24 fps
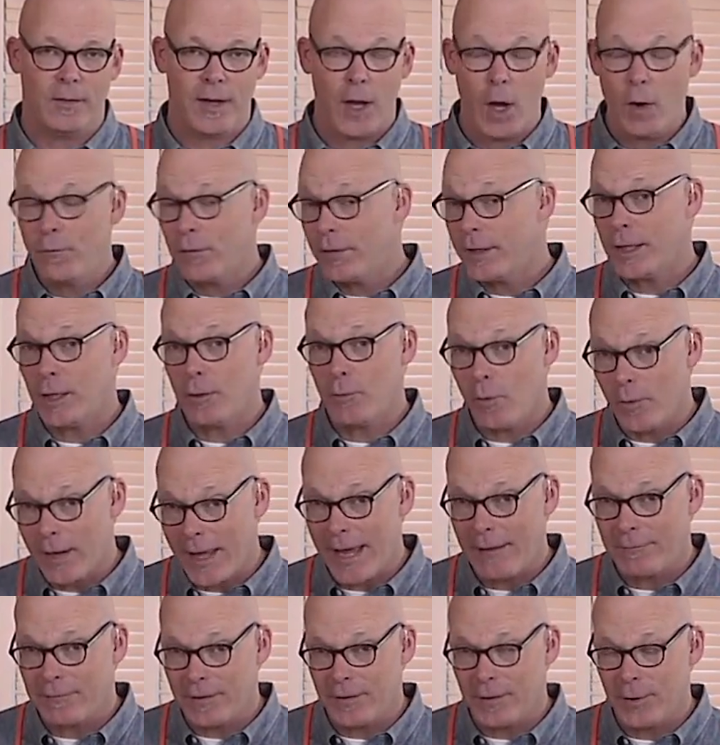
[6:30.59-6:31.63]
And hopefully you won't
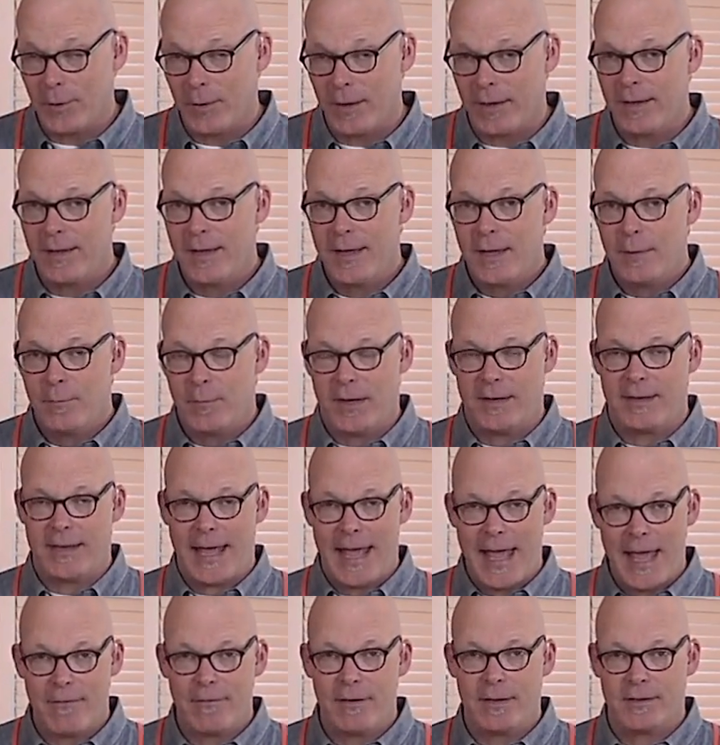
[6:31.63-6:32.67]
have to do it, but to
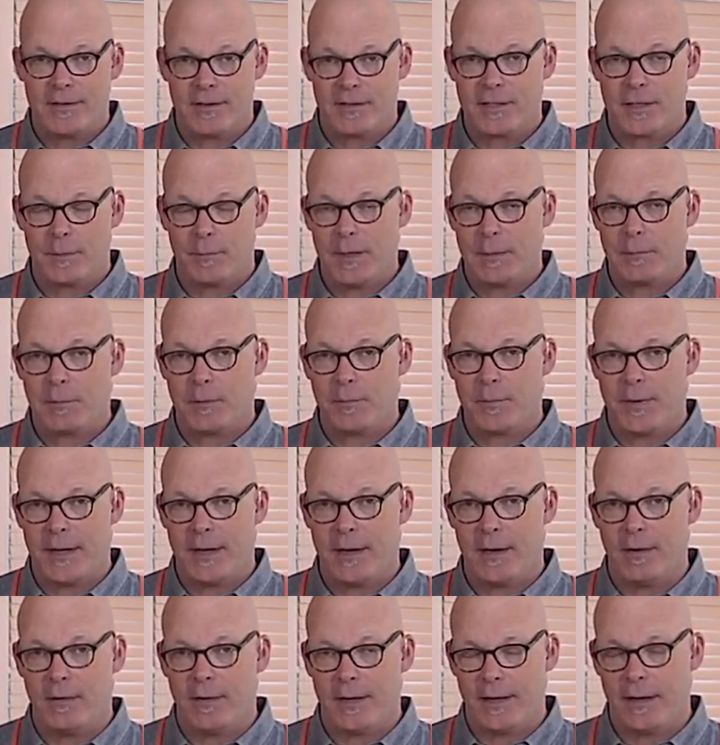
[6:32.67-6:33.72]
have it just to be
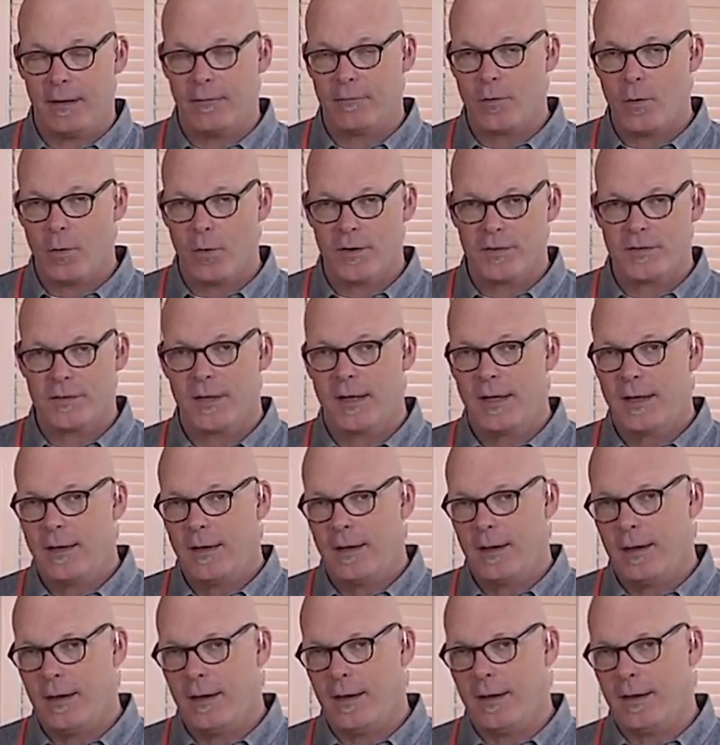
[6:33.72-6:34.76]
prepared. And of course,
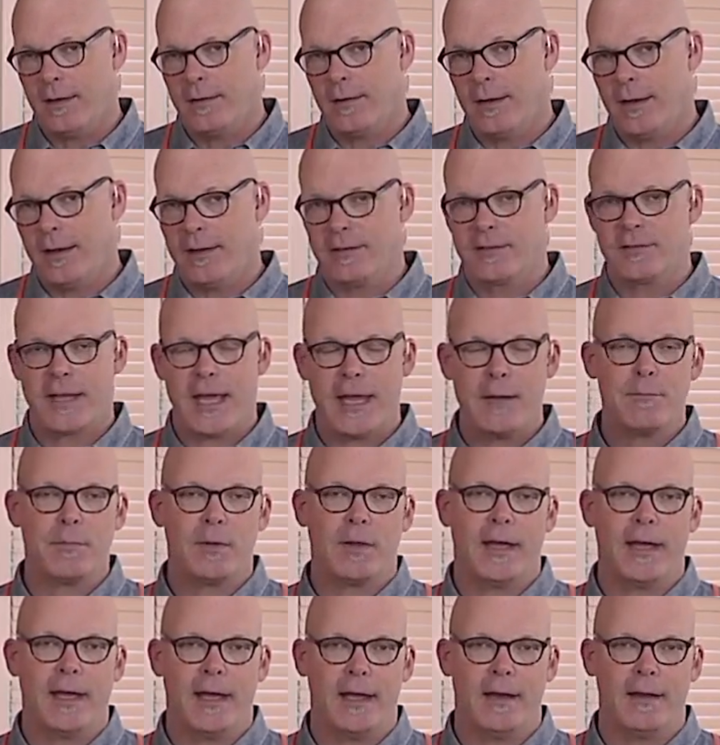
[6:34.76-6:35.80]
an escape
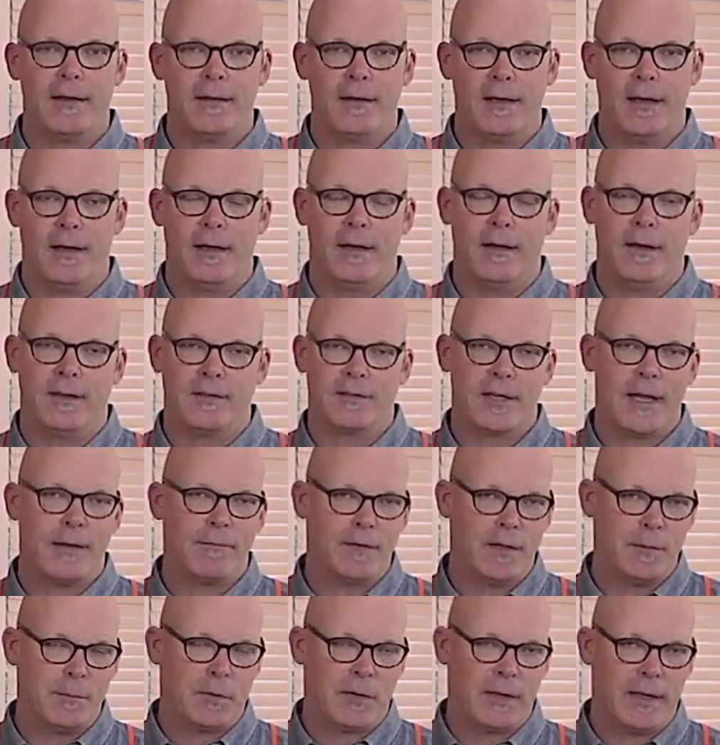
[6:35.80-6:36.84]
plan, a
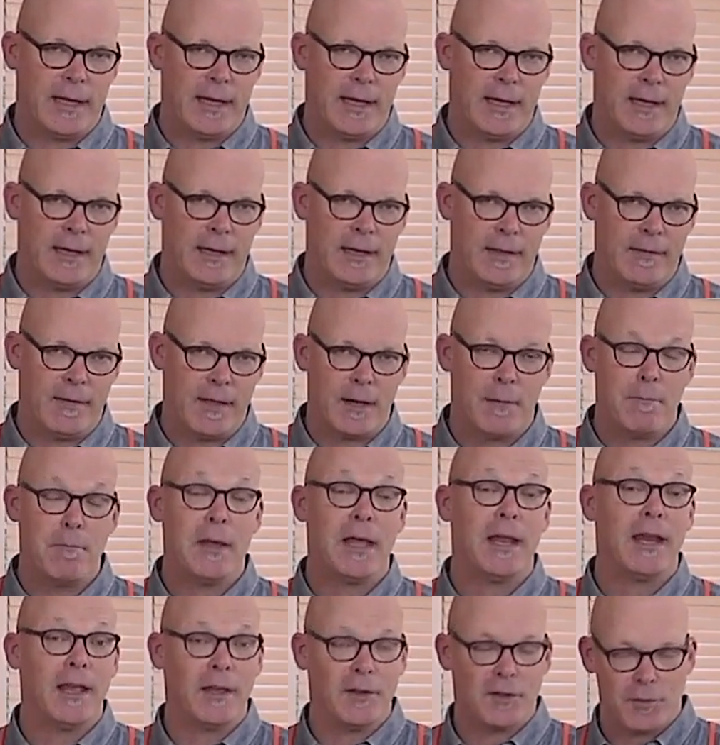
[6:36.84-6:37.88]
safety plan, and then a
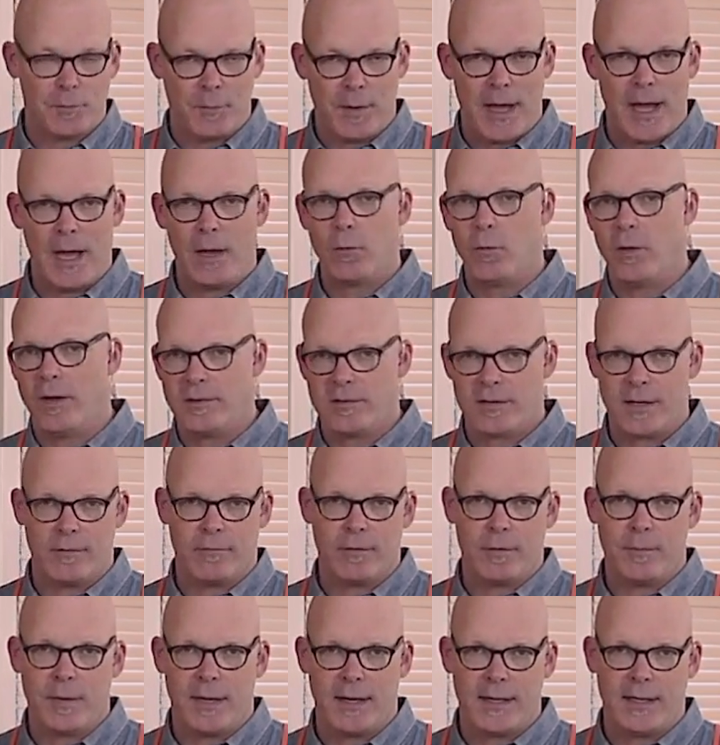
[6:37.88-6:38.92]
meeting spot once
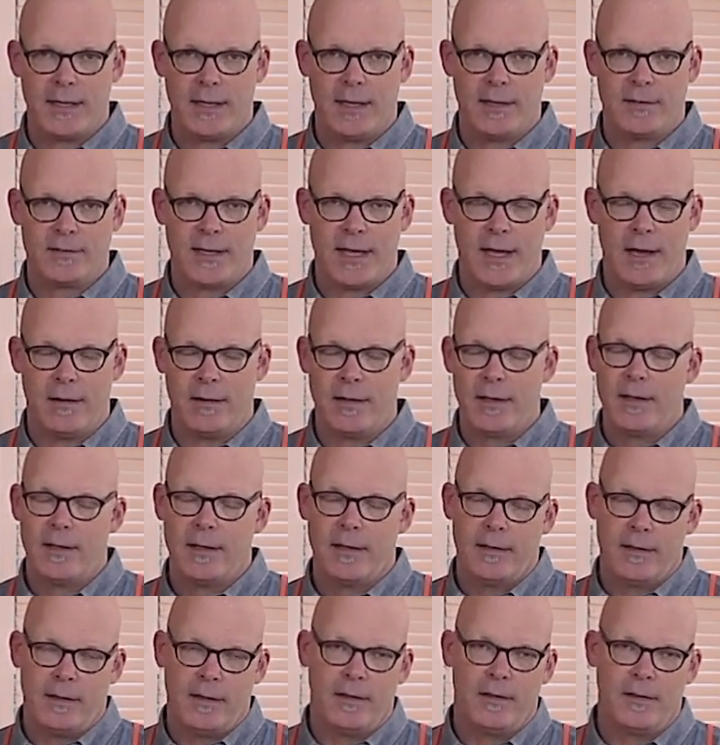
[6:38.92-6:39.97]
everybody gets out
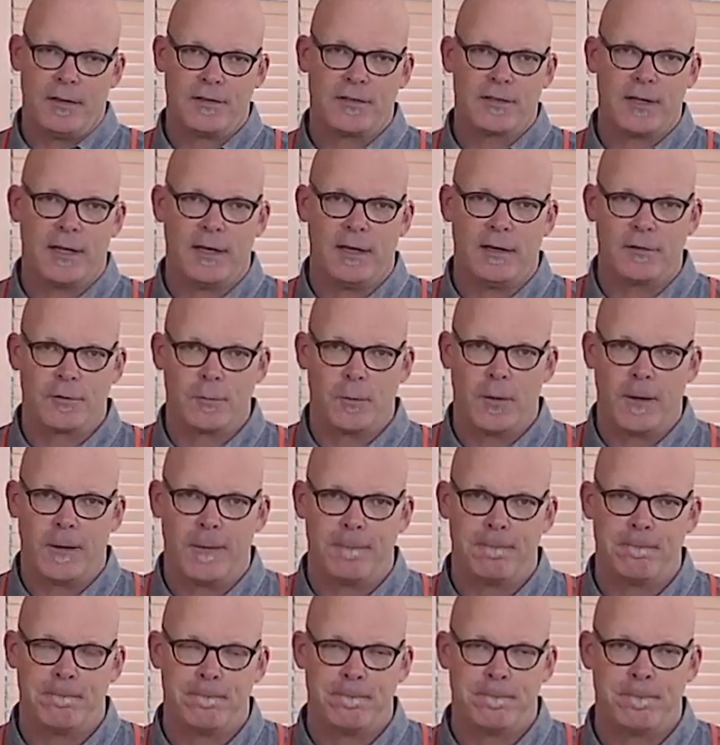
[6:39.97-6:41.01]
is key as well.